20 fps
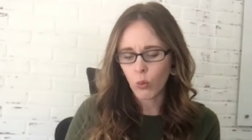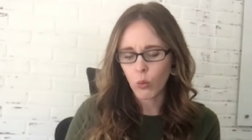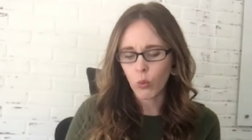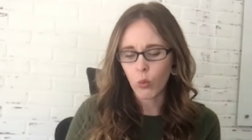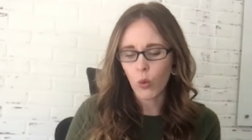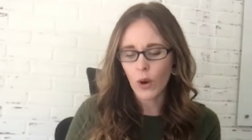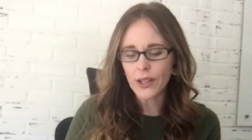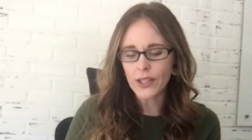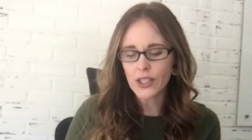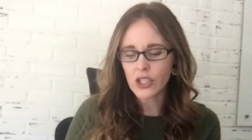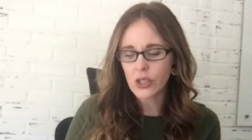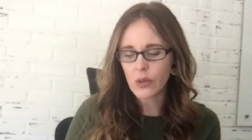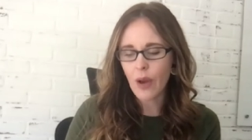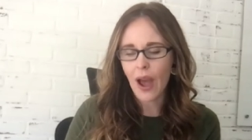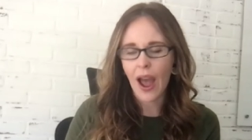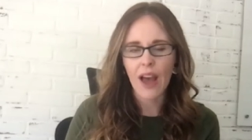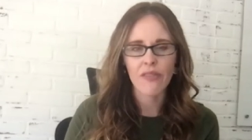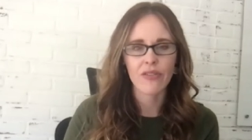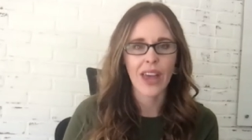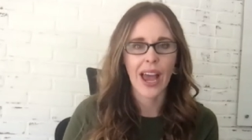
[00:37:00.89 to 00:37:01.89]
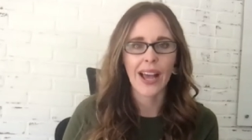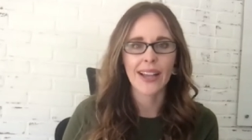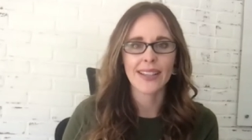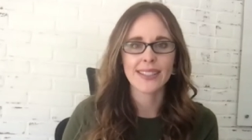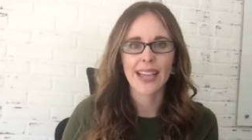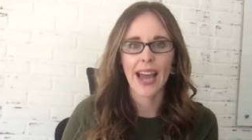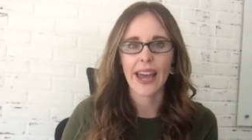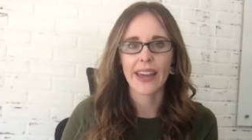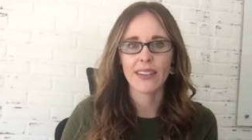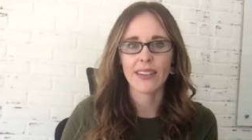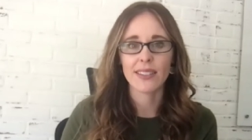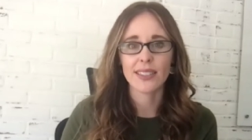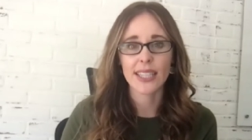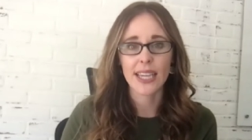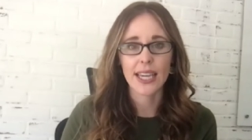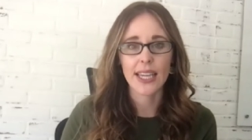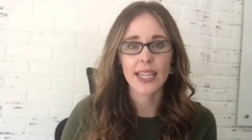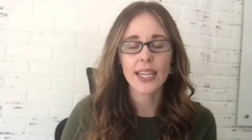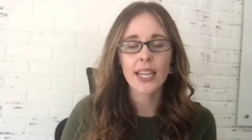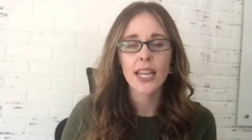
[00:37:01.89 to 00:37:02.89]
once you have that dialed
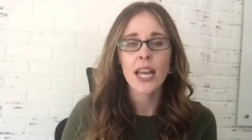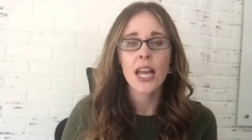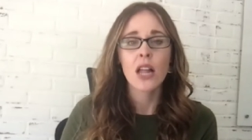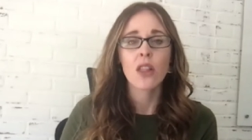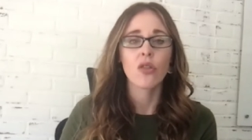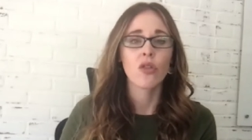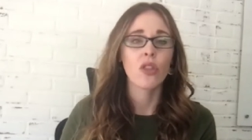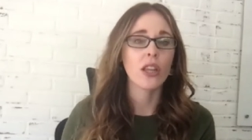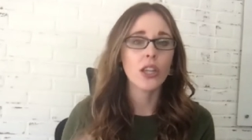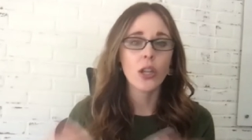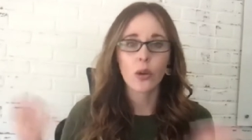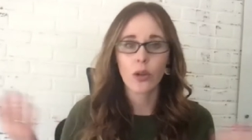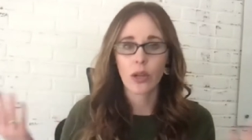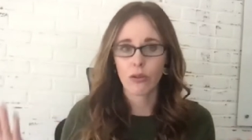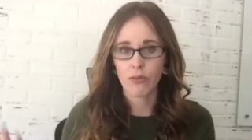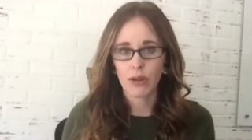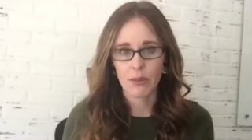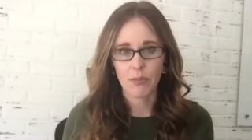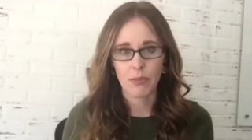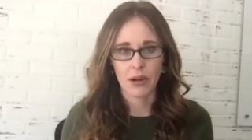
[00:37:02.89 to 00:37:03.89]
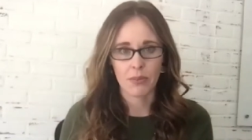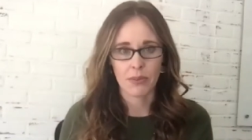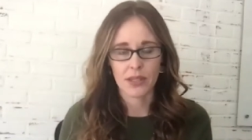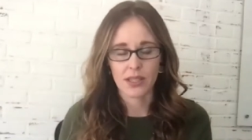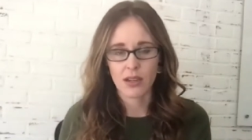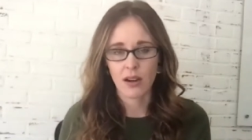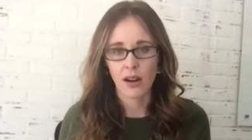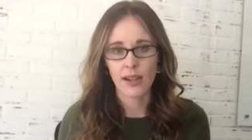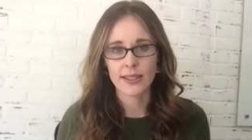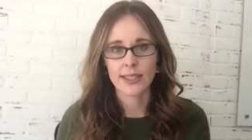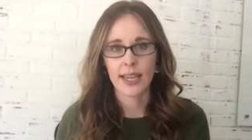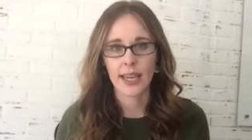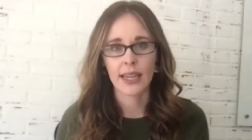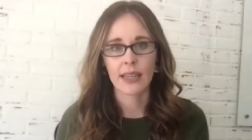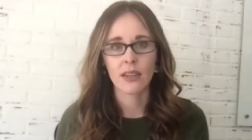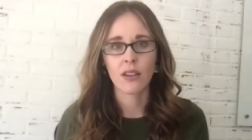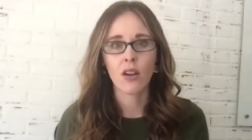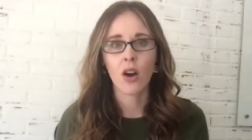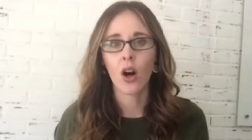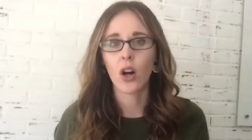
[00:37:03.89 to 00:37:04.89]
in, then you can repurpose
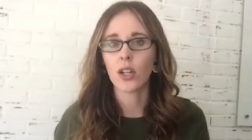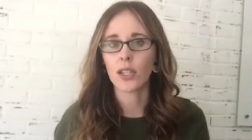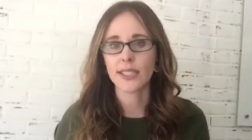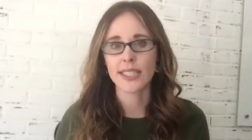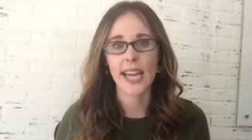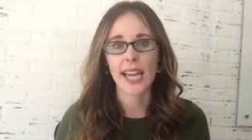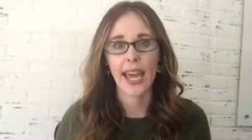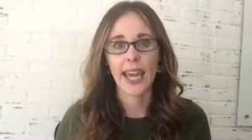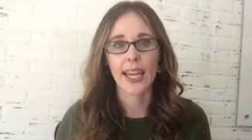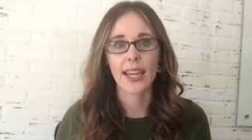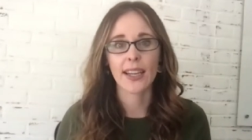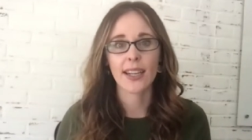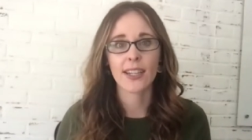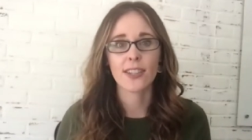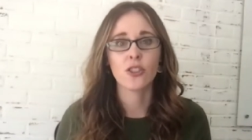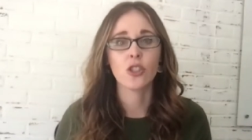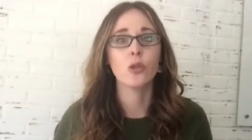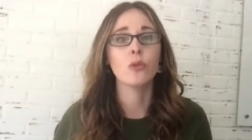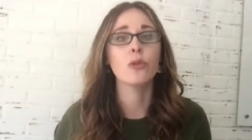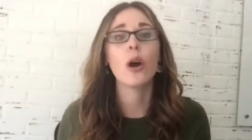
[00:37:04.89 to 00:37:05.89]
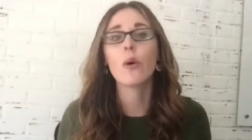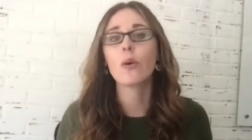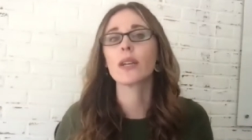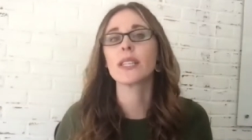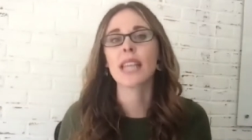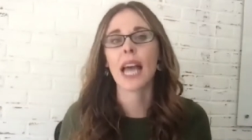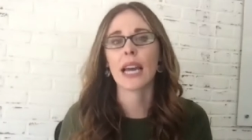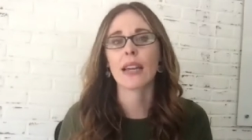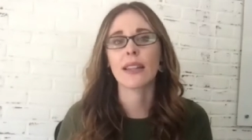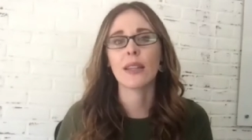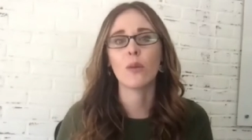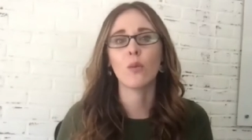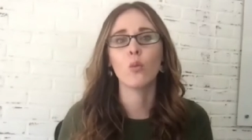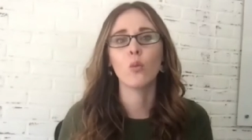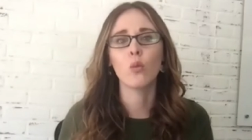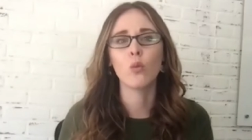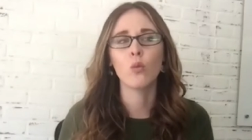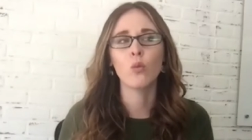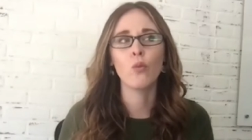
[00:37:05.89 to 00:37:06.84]
content all day because you know exactly